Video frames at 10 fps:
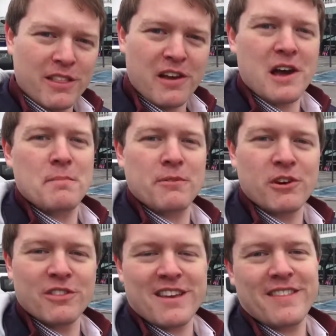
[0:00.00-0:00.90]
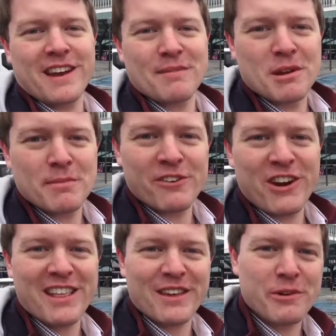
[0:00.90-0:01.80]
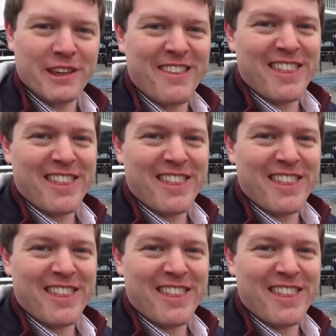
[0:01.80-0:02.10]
and type of content that I'm going to be creating with it.